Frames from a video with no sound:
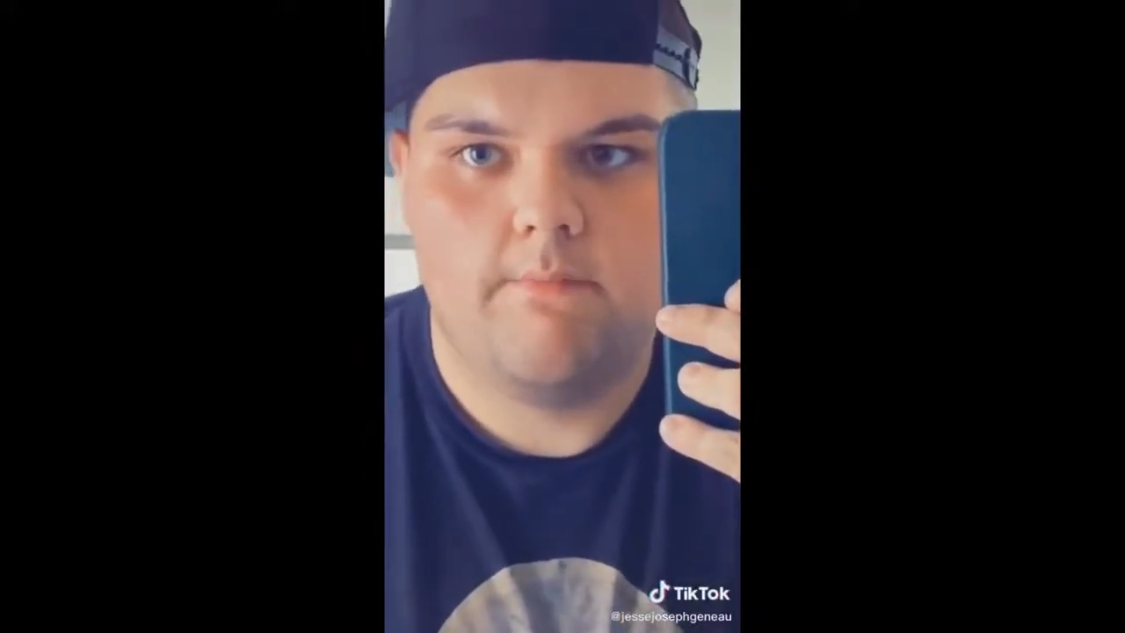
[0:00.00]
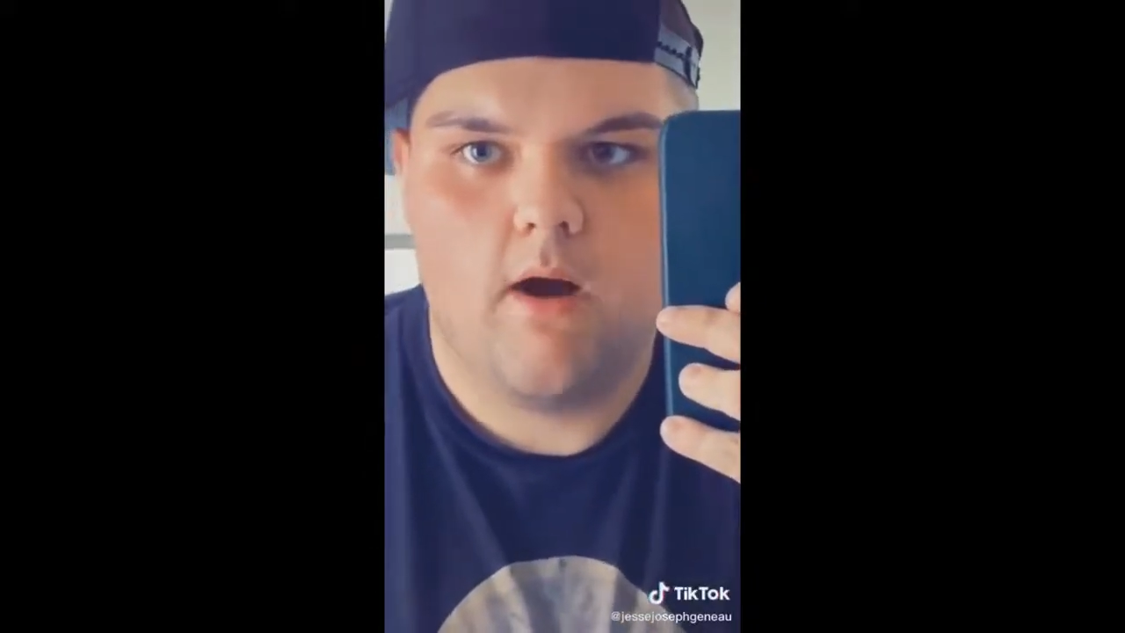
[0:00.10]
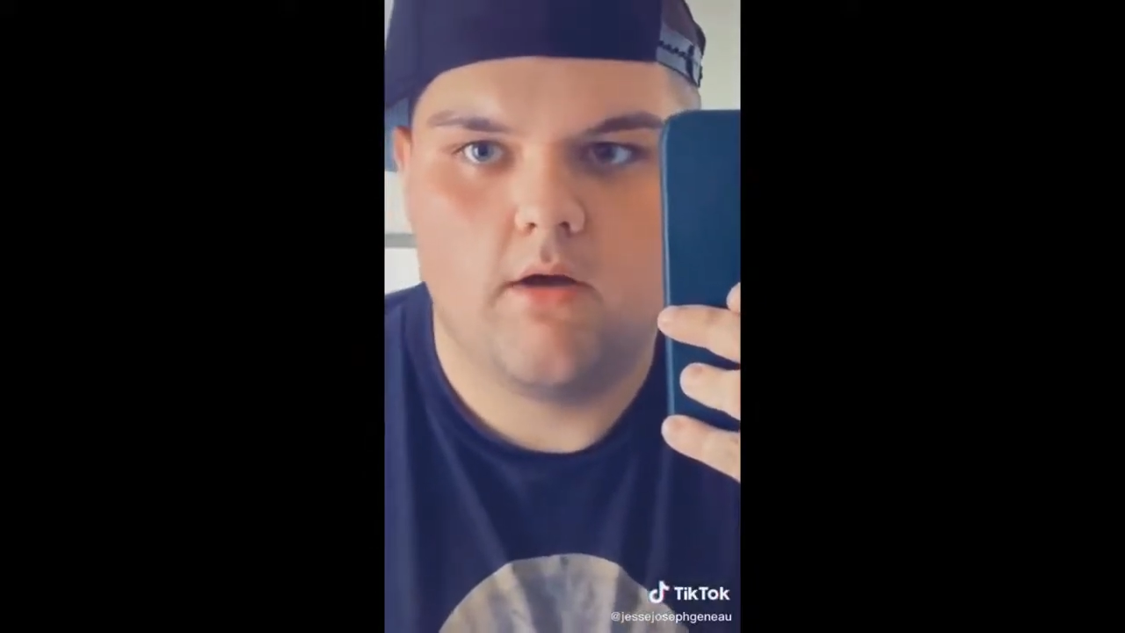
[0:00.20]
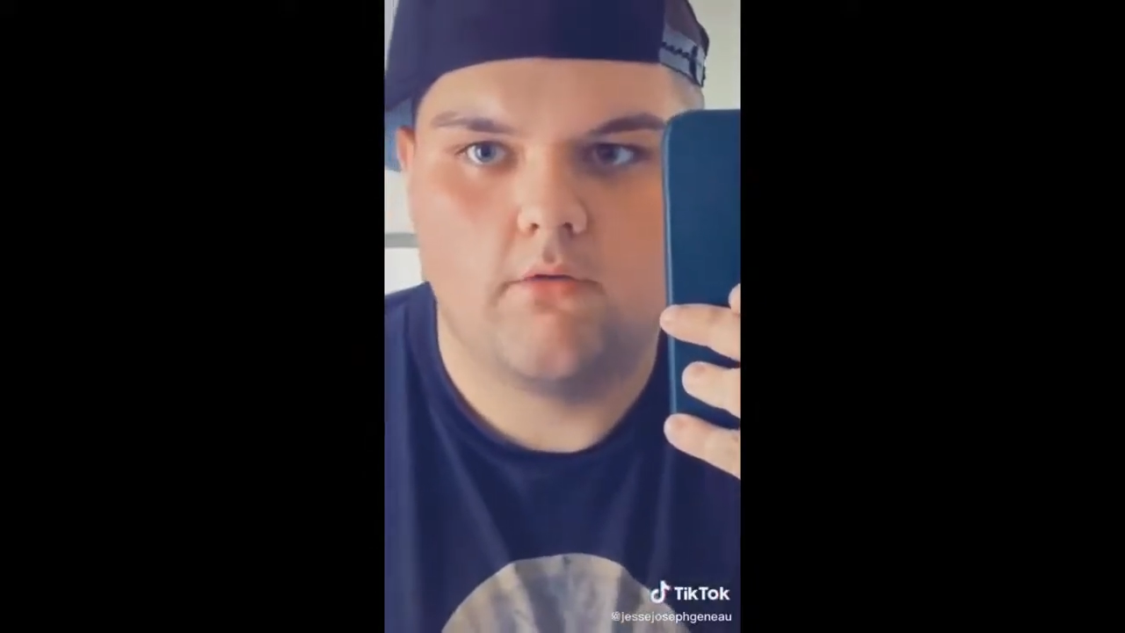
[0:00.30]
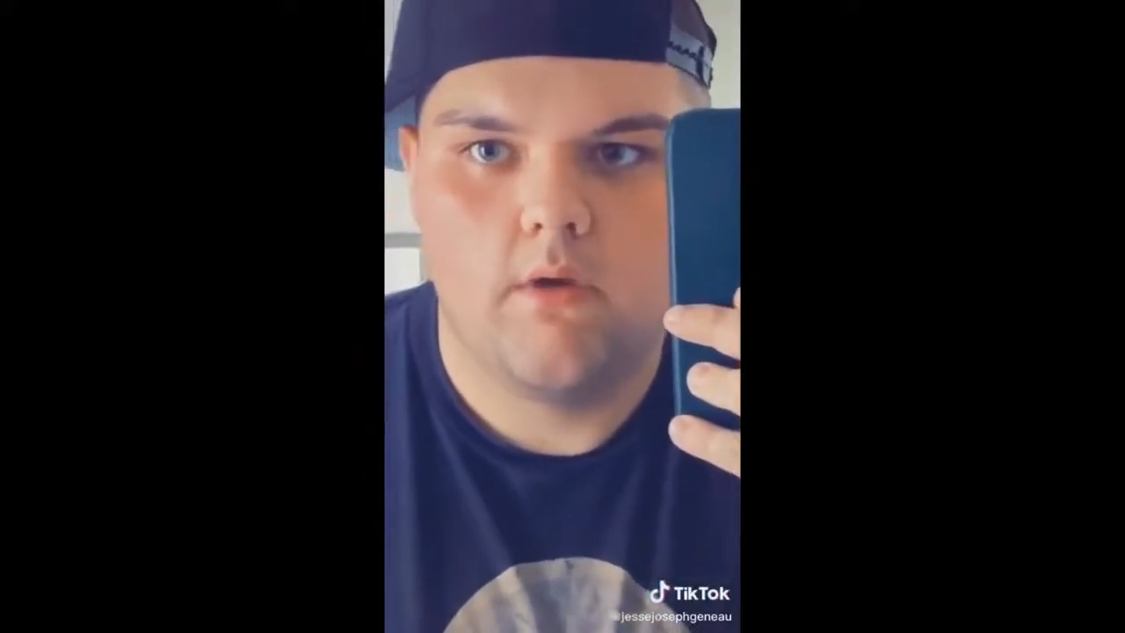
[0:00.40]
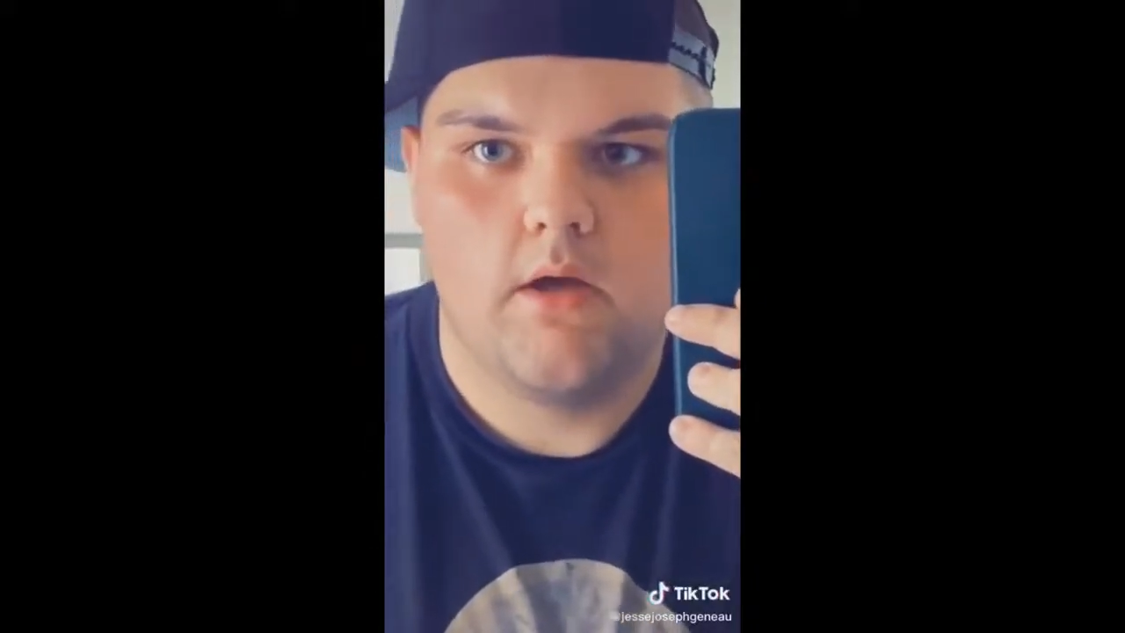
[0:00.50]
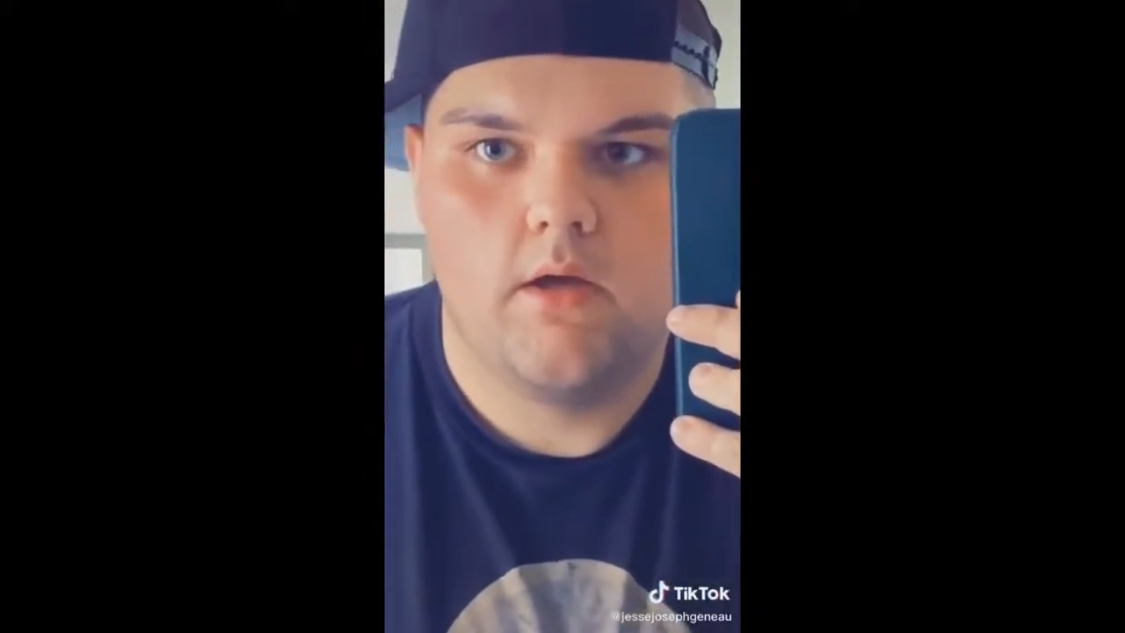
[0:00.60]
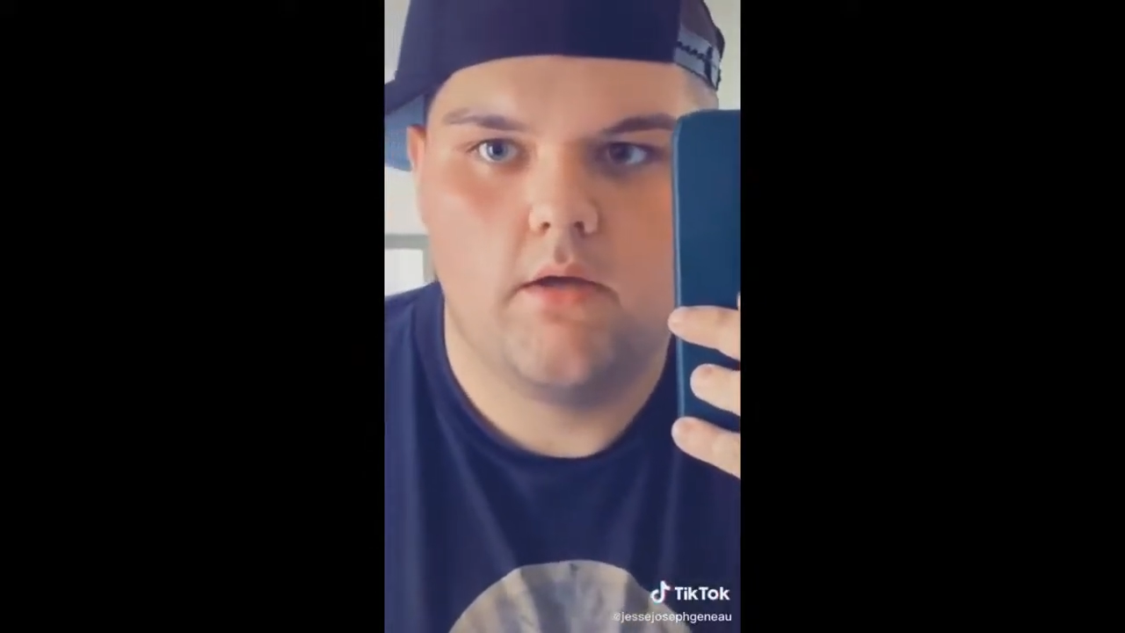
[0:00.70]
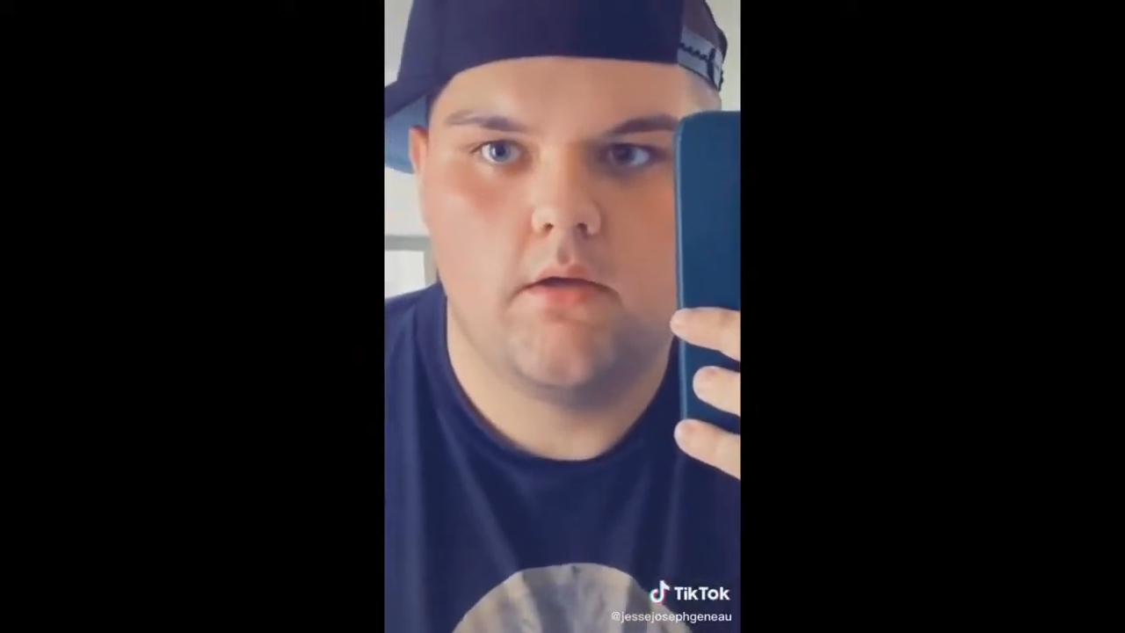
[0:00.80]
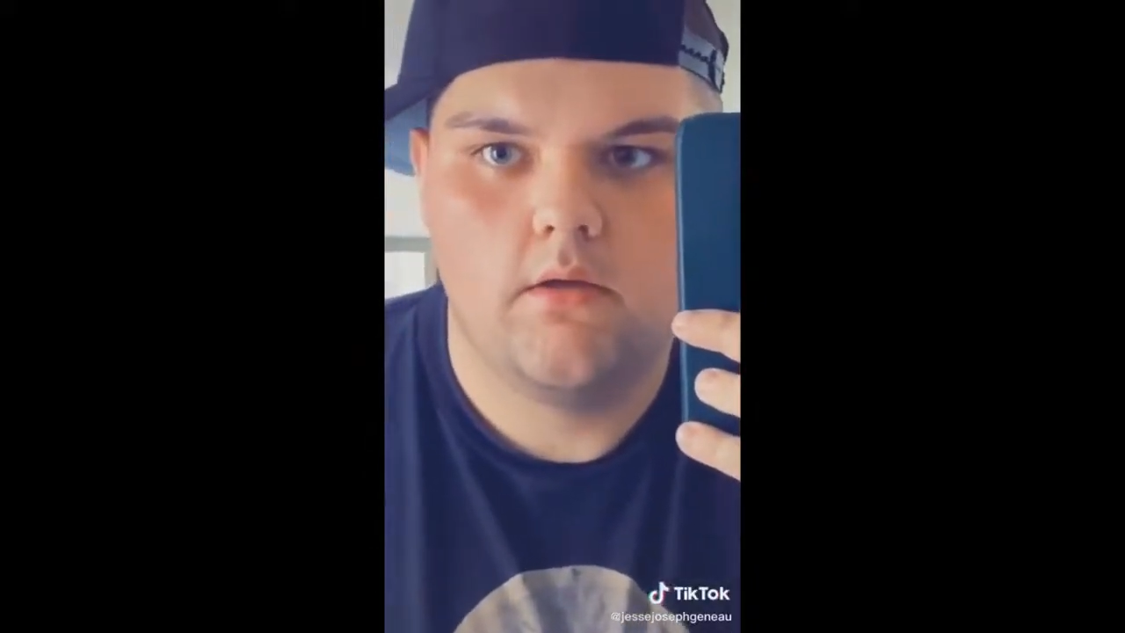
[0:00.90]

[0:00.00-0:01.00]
a parkway?